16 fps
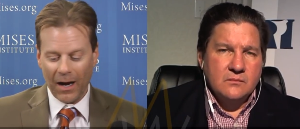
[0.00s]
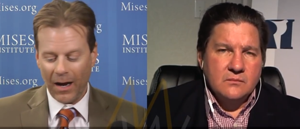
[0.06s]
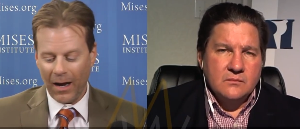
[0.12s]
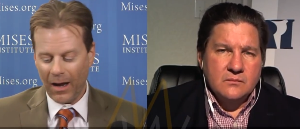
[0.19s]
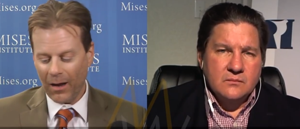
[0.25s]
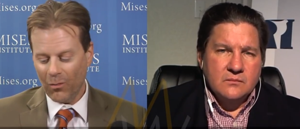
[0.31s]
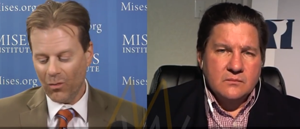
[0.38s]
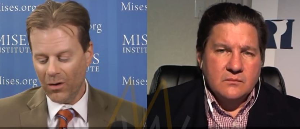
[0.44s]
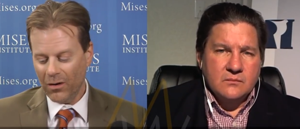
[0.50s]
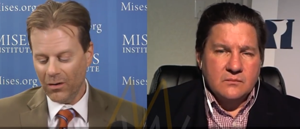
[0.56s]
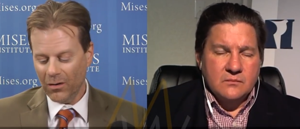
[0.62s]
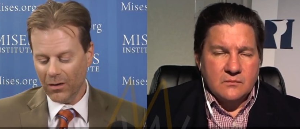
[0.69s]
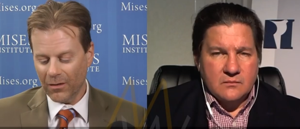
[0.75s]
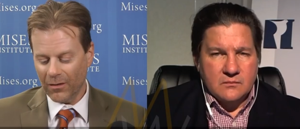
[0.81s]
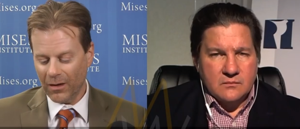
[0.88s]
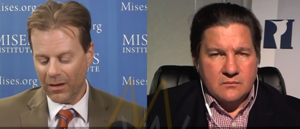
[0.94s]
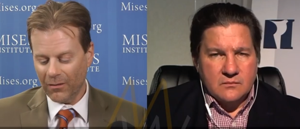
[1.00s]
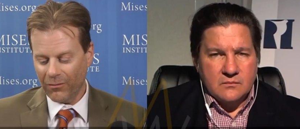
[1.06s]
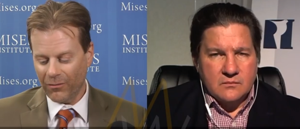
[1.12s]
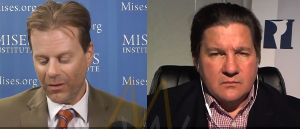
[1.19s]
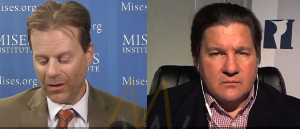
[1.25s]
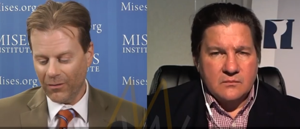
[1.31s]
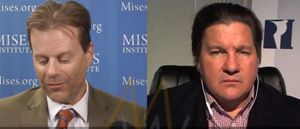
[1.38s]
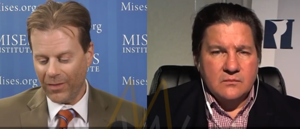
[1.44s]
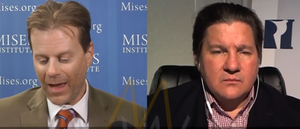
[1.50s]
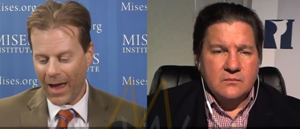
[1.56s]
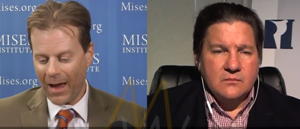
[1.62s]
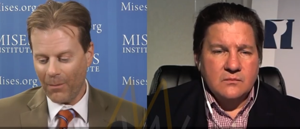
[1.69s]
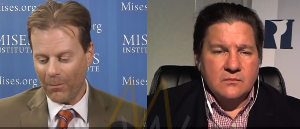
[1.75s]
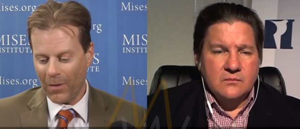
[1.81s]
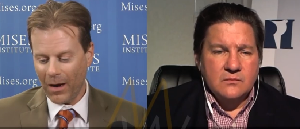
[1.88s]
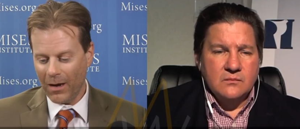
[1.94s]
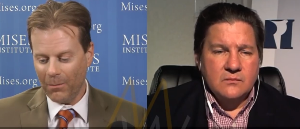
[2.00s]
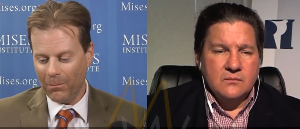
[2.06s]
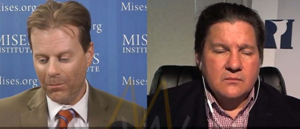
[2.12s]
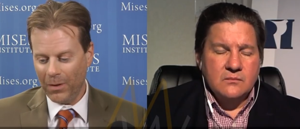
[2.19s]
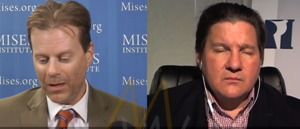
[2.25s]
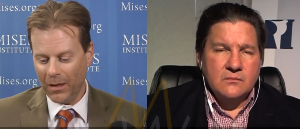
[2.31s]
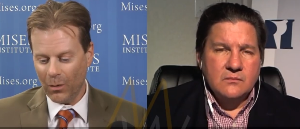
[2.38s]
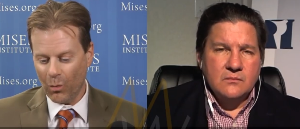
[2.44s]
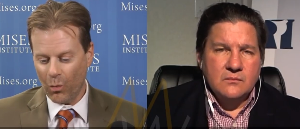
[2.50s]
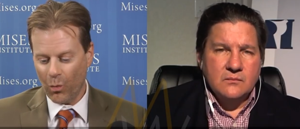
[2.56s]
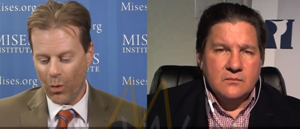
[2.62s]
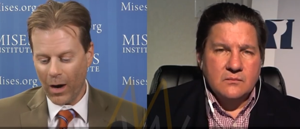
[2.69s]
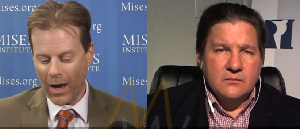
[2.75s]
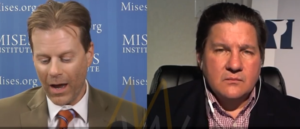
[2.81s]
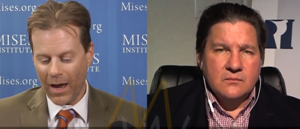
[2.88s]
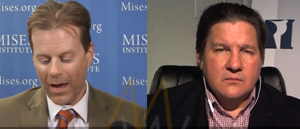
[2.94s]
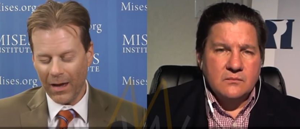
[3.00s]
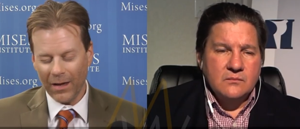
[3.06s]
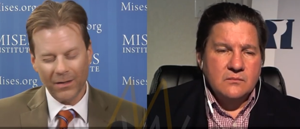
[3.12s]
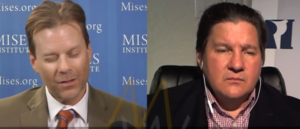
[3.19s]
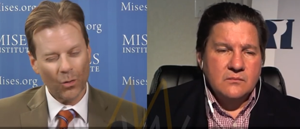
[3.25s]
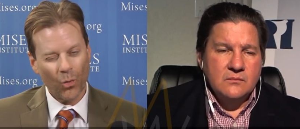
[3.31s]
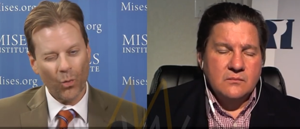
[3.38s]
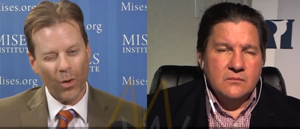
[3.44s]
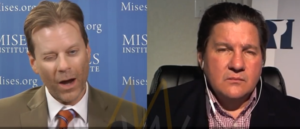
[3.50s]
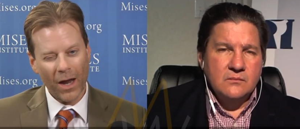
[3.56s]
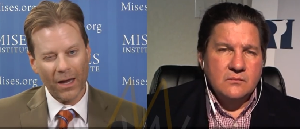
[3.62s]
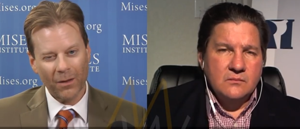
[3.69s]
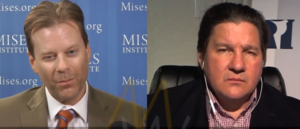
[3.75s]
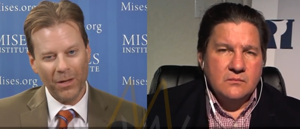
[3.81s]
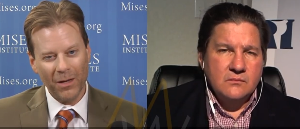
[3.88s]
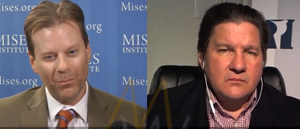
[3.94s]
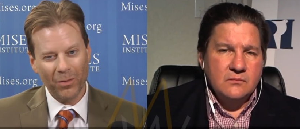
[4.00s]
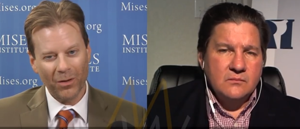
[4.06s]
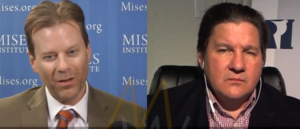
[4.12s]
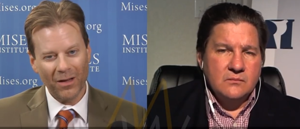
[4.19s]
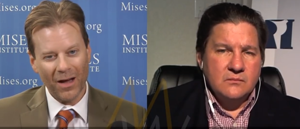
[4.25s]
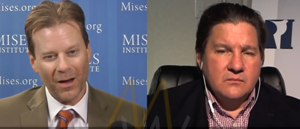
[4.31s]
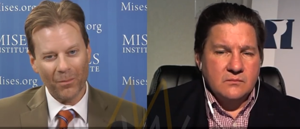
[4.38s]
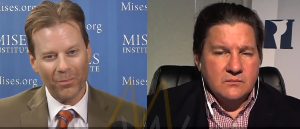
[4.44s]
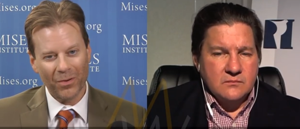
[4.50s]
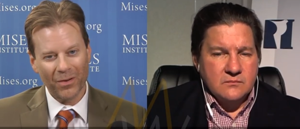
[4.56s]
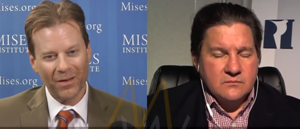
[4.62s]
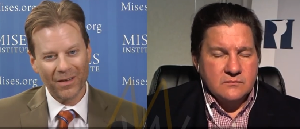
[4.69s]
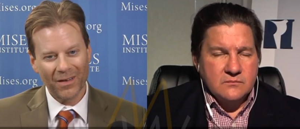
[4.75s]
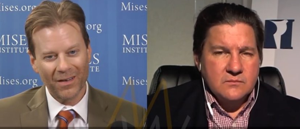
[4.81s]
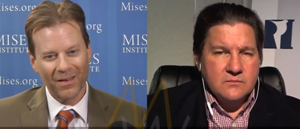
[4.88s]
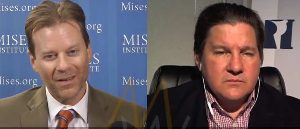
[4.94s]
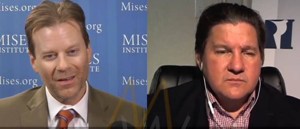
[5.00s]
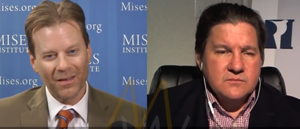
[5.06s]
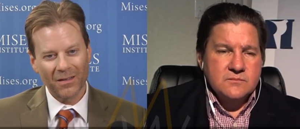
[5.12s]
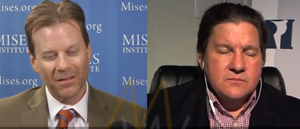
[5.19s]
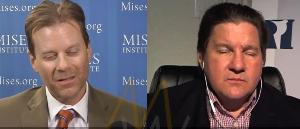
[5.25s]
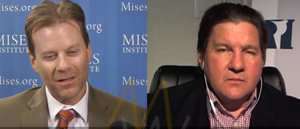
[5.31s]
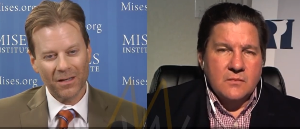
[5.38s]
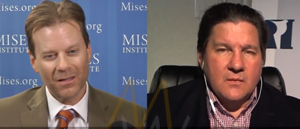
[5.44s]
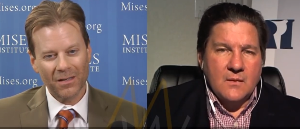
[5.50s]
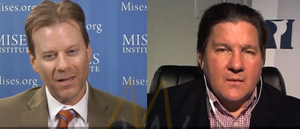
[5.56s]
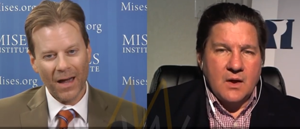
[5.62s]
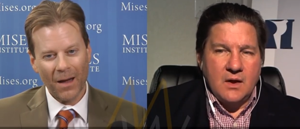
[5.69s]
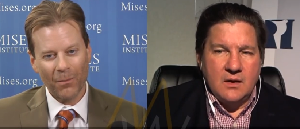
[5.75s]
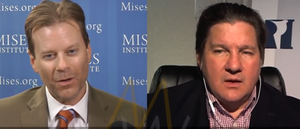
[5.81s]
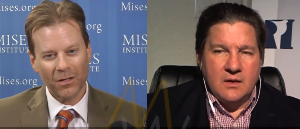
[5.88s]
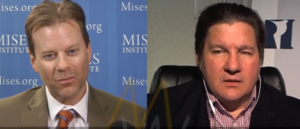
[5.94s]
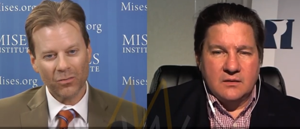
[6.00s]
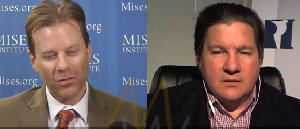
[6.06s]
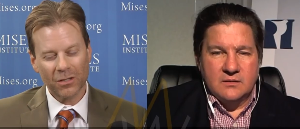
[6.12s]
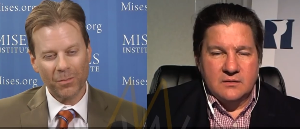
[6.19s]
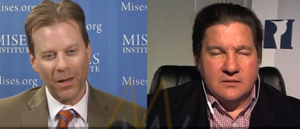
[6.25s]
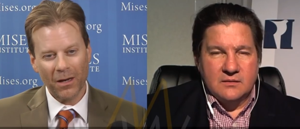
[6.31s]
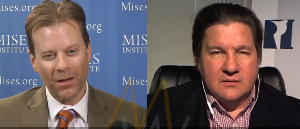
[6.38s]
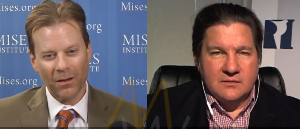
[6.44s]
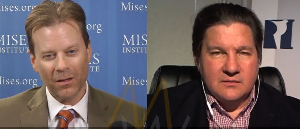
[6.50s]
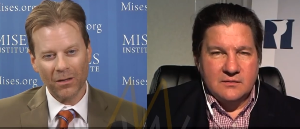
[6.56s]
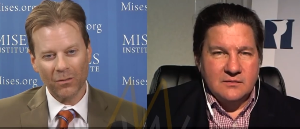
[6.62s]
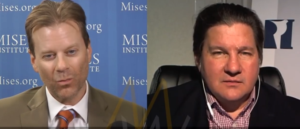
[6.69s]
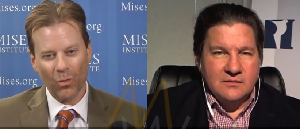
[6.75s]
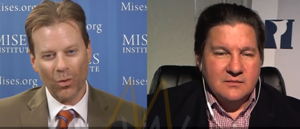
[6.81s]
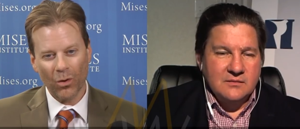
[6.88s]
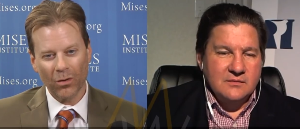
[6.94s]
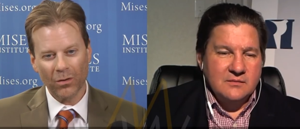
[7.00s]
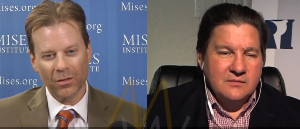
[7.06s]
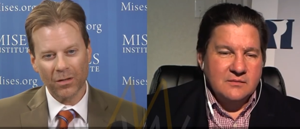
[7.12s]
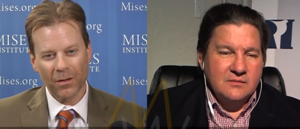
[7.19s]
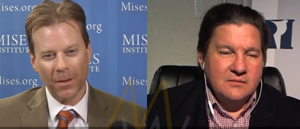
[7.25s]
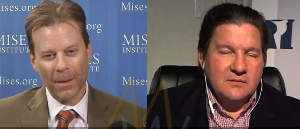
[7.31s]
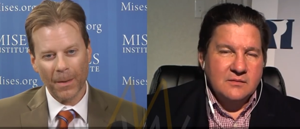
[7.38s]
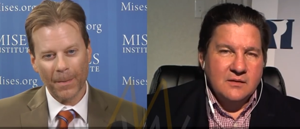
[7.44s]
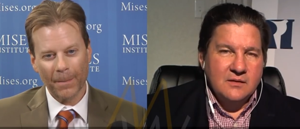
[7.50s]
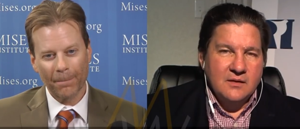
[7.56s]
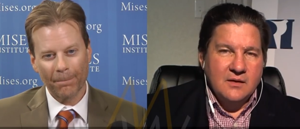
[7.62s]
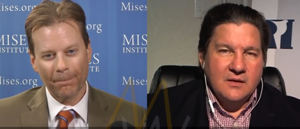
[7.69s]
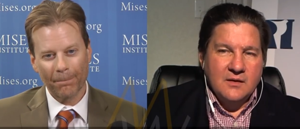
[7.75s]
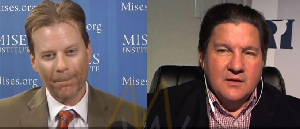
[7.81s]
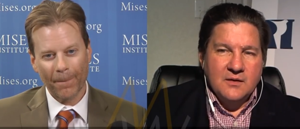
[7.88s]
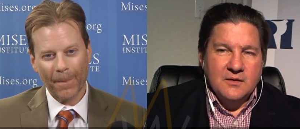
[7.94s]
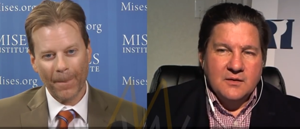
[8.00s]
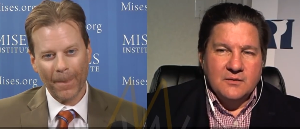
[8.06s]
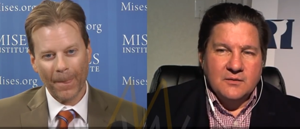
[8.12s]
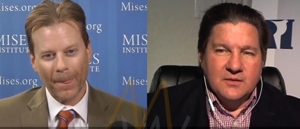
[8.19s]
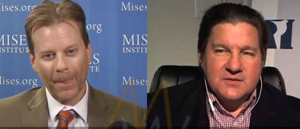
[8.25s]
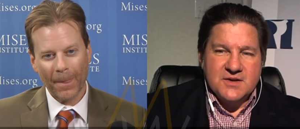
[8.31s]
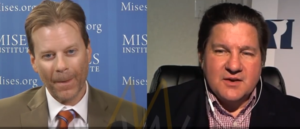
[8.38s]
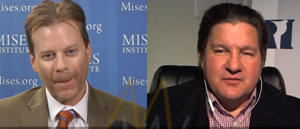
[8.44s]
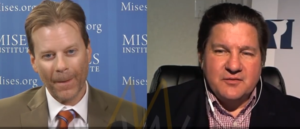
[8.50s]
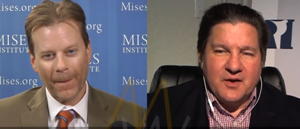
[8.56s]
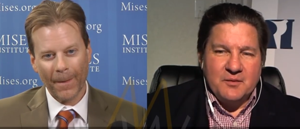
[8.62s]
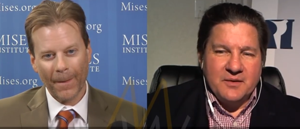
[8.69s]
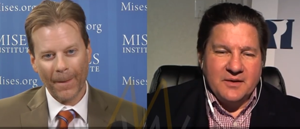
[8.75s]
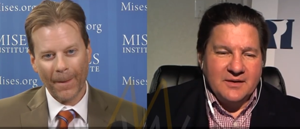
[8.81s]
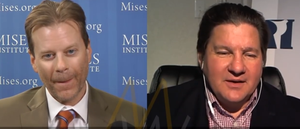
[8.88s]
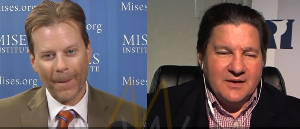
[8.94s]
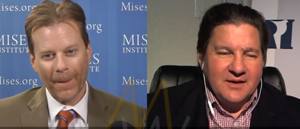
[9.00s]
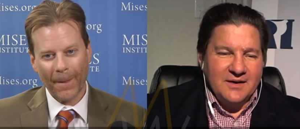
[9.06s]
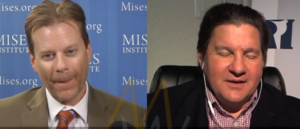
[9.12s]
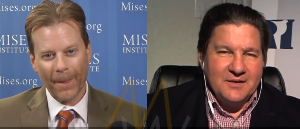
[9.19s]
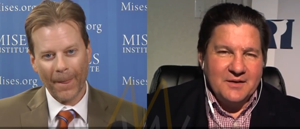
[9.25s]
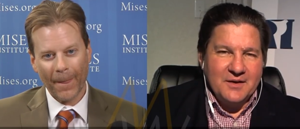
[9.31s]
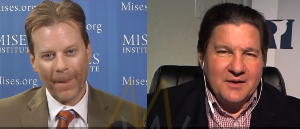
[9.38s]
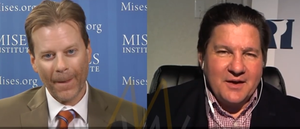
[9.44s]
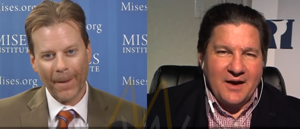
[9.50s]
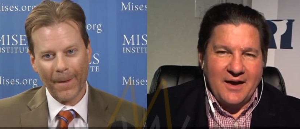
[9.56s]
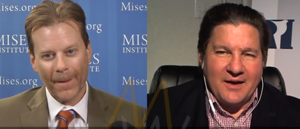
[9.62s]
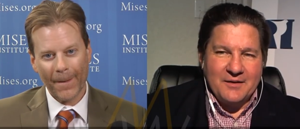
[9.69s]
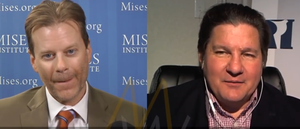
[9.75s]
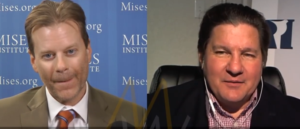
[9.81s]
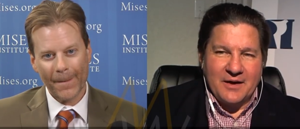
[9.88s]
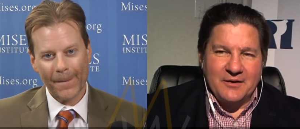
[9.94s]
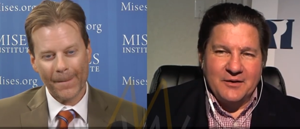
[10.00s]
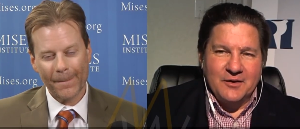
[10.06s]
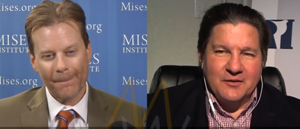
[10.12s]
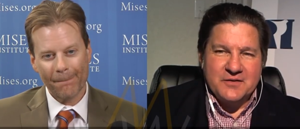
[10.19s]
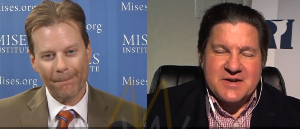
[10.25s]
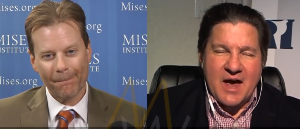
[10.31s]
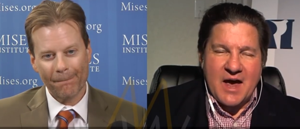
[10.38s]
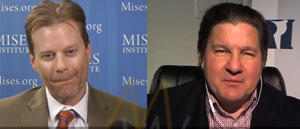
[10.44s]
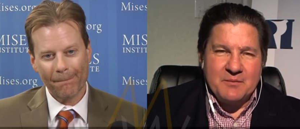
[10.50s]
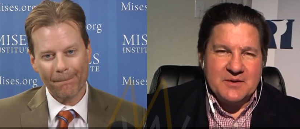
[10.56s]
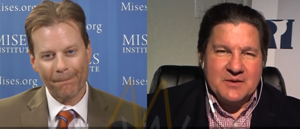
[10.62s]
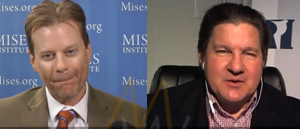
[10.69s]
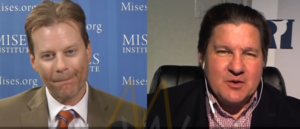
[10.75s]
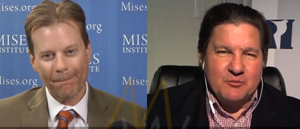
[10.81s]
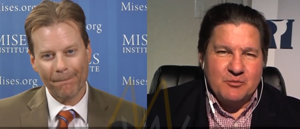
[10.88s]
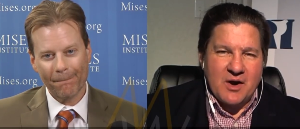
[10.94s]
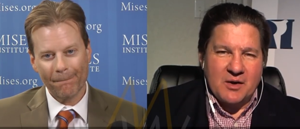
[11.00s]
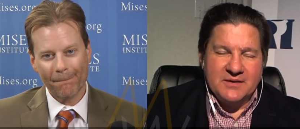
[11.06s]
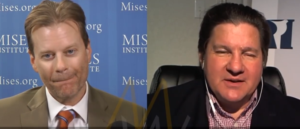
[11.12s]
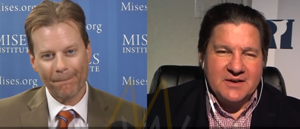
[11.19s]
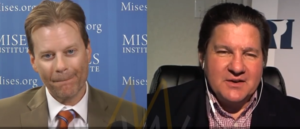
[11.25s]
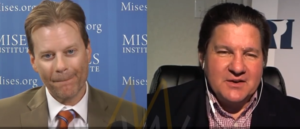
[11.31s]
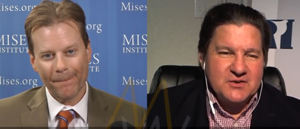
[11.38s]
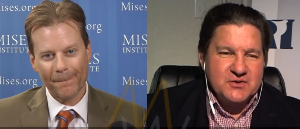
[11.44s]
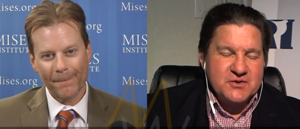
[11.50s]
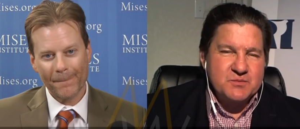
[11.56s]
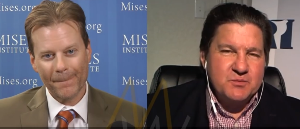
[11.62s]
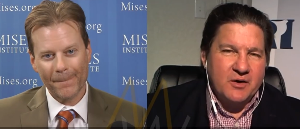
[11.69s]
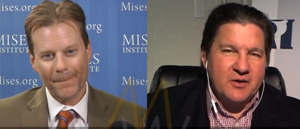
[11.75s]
Speaker 1: I wonder if that might be a way to wake people up to how
Speaker 2: much we're spending on these wars. Well, Jeff, I mean, I don't know if this happened to you. It probably didn't because you're